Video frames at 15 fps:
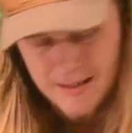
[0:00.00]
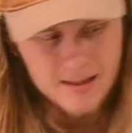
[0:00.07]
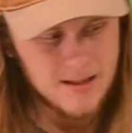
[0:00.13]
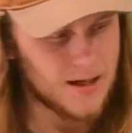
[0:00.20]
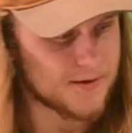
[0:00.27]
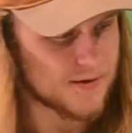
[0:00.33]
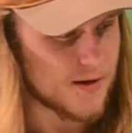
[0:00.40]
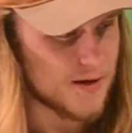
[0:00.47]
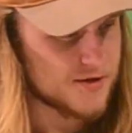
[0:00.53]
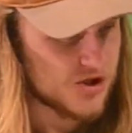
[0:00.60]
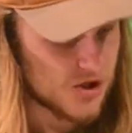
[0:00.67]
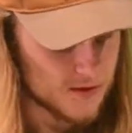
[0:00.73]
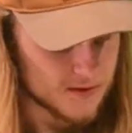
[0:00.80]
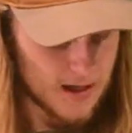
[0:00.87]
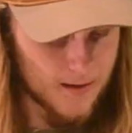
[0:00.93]
I thought I
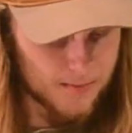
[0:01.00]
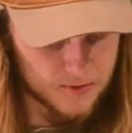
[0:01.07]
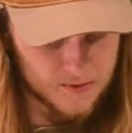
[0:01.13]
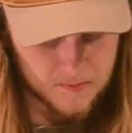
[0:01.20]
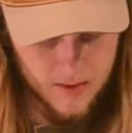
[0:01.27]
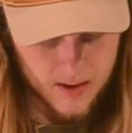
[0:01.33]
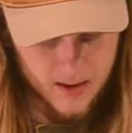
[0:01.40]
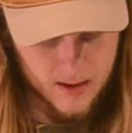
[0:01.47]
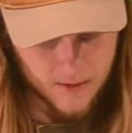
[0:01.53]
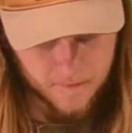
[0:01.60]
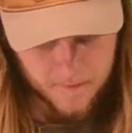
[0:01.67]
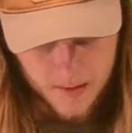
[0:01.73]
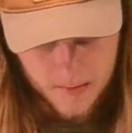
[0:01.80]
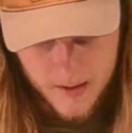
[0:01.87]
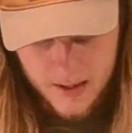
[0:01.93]
chose apples big enough.
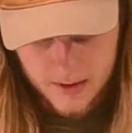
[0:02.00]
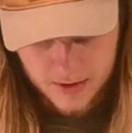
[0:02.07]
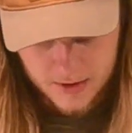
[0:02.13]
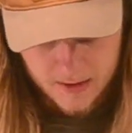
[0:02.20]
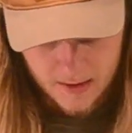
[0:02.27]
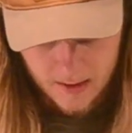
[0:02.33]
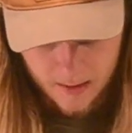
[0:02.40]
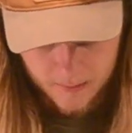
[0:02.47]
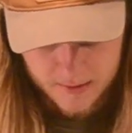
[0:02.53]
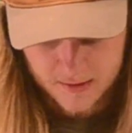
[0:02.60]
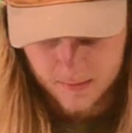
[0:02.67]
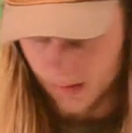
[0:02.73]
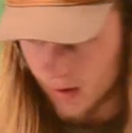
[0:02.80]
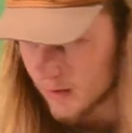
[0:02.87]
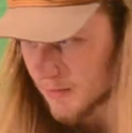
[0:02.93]
Maybe I just think I'm a
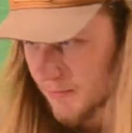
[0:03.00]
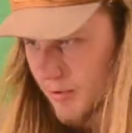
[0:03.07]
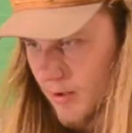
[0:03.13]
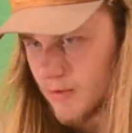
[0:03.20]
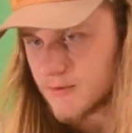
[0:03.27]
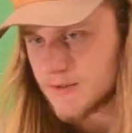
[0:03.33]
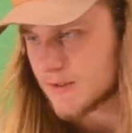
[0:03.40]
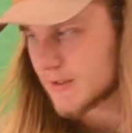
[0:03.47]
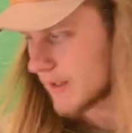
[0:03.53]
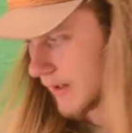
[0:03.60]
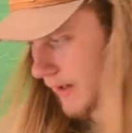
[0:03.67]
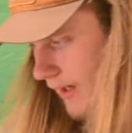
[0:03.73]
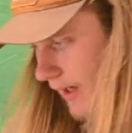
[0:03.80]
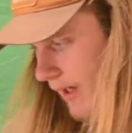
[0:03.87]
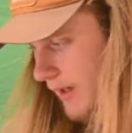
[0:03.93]
smaller person than
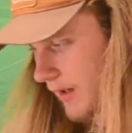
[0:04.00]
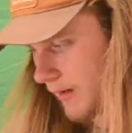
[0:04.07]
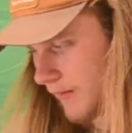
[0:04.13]
I am.